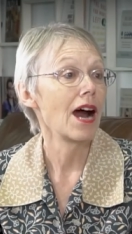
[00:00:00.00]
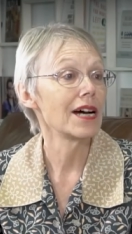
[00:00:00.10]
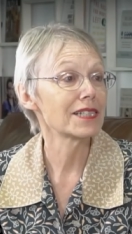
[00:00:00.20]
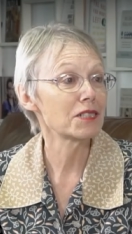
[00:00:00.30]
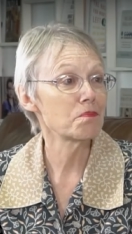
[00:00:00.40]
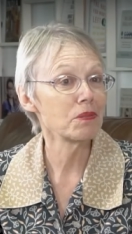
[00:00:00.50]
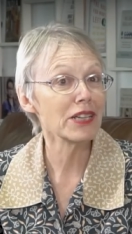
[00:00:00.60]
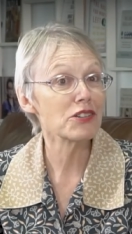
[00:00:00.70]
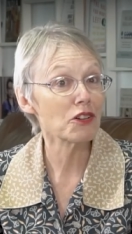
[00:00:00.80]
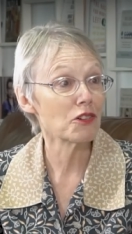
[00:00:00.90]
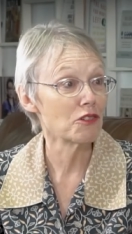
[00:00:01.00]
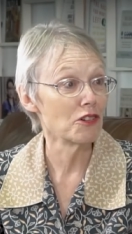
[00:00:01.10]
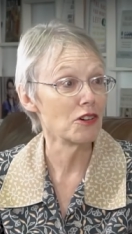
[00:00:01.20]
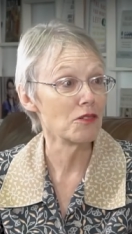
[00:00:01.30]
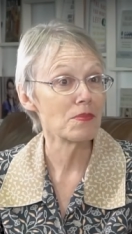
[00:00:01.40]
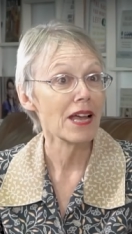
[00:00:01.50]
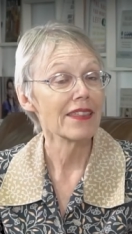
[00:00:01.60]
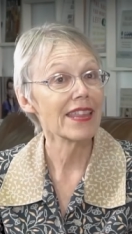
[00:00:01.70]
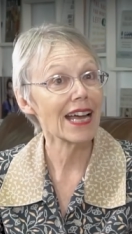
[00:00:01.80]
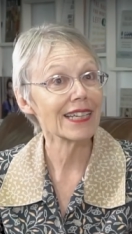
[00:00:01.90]
a splinter group
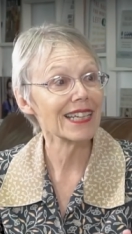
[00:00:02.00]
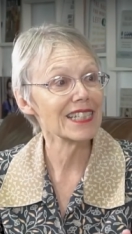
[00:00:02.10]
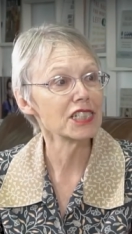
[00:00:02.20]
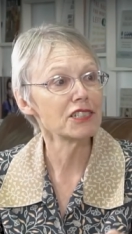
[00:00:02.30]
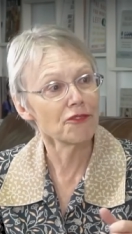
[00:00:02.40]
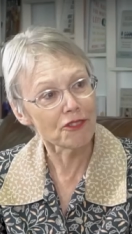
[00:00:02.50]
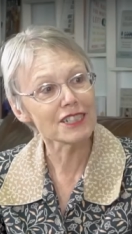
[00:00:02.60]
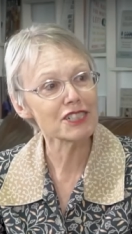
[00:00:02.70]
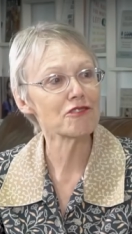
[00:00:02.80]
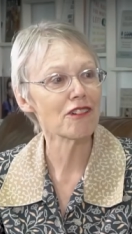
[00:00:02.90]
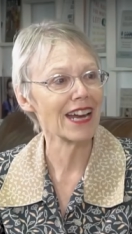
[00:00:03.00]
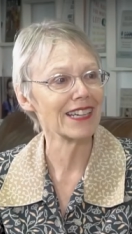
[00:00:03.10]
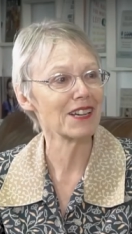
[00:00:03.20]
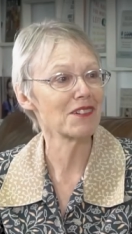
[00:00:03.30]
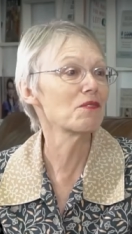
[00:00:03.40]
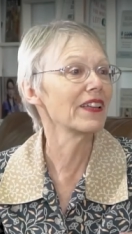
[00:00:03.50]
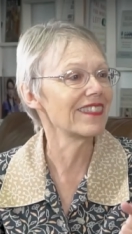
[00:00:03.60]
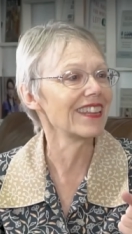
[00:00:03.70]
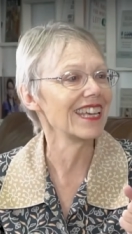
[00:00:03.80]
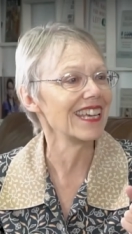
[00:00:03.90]
that is frustrated with
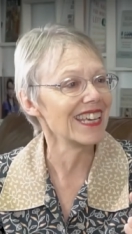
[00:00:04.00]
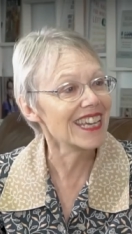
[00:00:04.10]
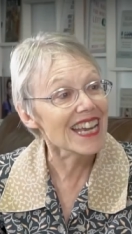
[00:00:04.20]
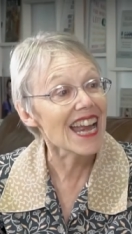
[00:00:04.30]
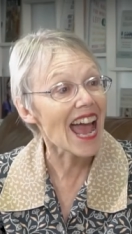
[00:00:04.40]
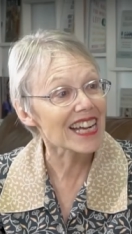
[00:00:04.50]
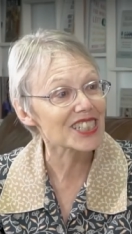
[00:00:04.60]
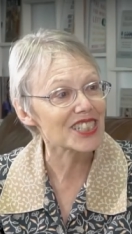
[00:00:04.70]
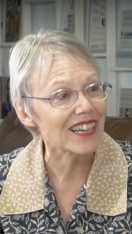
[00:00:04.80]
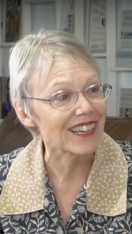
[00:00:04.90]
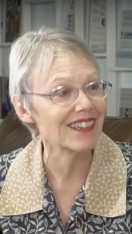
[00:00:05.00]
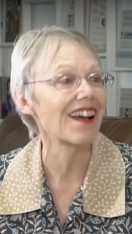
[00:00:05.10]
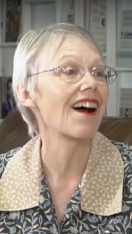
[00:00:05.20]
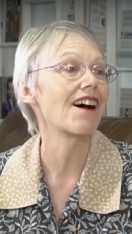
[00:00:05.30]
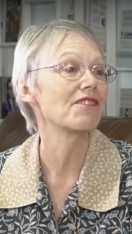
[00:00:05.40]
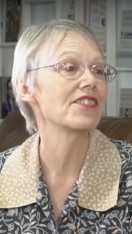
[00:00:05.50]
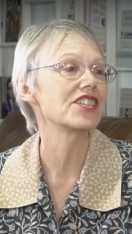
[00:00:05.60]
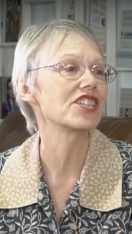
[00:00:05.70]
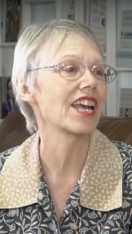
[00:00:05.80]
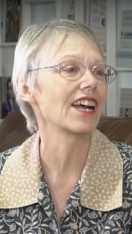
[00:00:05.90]
the inaction of the
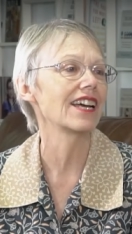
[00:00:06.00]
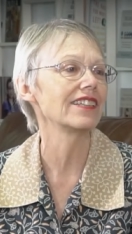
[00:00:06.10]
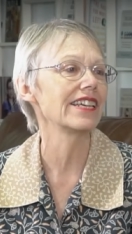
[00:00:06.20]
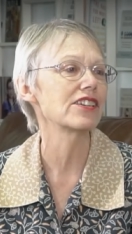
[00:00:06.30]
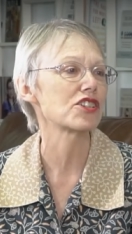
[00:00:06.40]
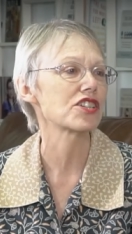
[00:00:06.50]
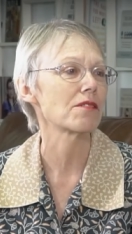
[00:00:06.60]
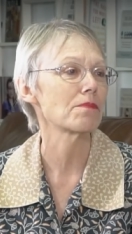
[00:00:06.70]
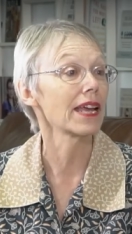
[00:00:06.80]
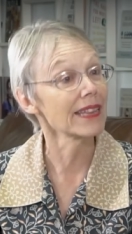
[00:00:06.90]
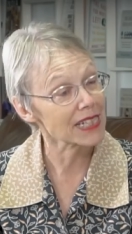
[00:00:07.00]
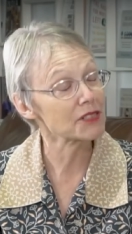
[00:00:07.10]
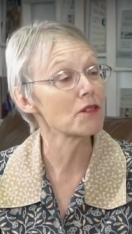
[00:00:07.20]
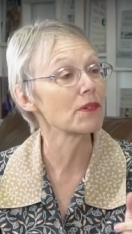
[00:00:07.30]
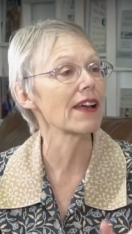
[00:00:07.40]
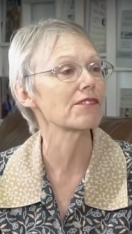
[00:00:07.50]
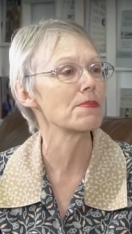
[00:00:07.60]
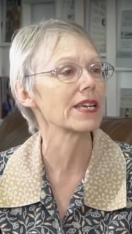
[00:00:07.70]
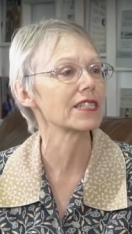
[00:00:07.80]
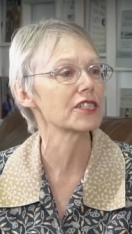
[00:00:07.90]
JI leadership. And that's what we have to
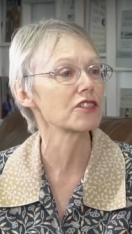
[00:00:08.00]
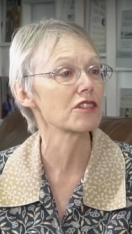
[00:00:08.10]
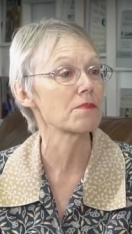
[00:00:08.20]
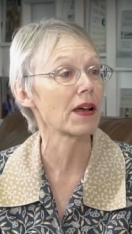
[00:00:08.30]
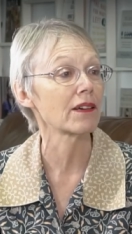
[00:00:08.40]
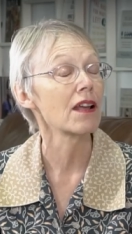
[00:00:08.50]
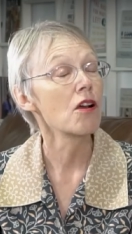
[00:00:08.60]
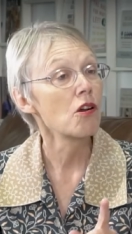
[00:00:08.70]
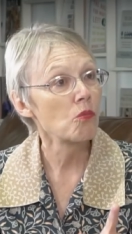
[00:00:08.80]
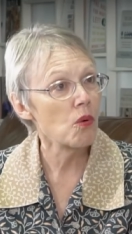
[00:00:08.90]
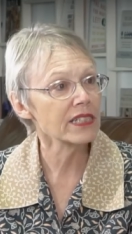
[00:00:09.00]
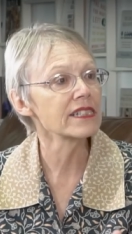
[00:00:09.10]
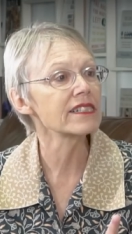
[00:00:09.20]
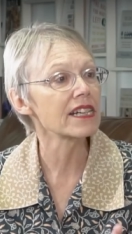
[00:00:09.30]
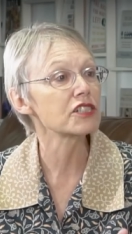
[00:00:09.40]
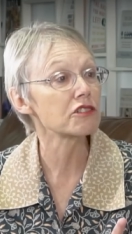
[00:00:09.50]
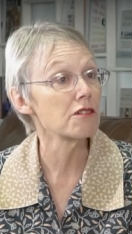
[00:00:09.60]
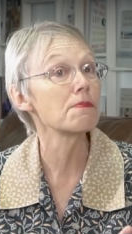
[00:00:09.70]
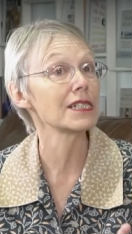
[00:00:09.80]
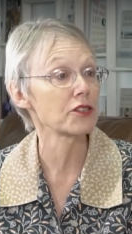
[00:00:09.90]
be concerned about. One such
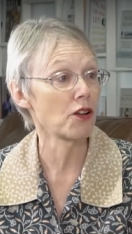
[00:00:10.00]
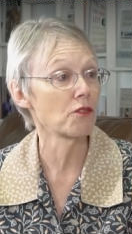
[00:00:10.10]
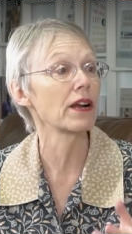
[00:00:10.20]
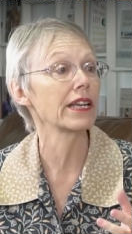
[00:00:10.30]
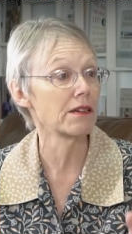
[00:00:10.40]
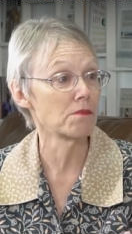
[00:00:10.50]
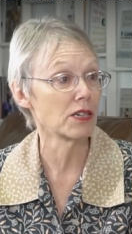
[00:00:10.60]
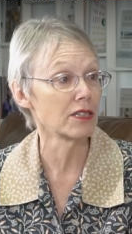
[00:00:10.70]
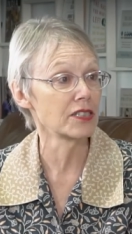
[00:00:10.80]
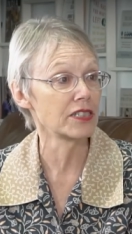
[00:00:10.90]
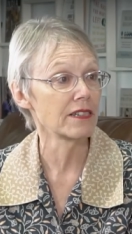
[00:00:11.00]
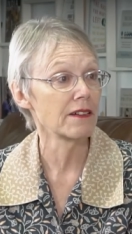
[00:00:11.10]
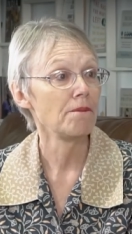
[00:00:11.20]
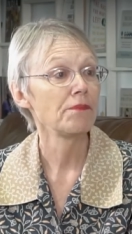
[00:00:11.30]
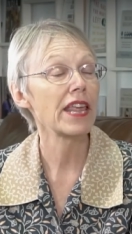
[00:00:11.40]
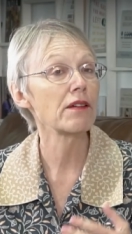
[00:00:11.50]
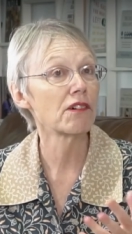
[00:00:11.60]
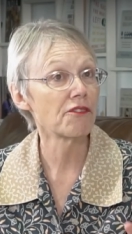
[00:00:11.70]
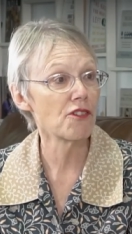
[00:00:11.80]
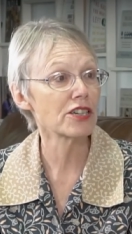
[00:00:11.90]
group has already emerged. They
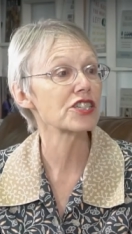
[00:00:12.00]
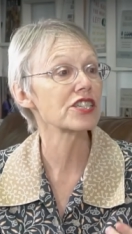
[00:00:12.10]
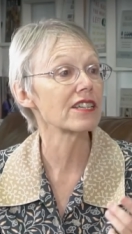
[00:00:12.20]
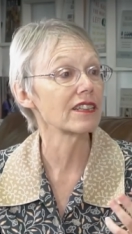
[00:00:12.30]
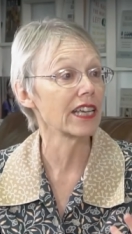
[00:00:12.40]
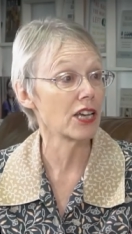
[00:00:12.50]
were fortunately